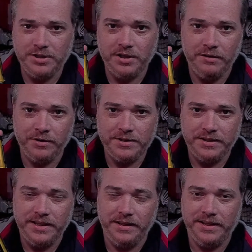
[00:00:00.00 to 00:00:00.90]
over to
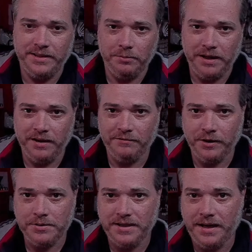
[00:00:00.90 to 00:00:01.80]
the honeycomb
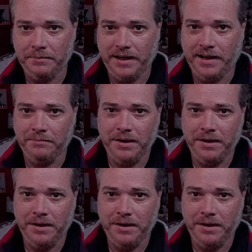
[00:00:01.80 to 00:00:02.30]
airflow top cap,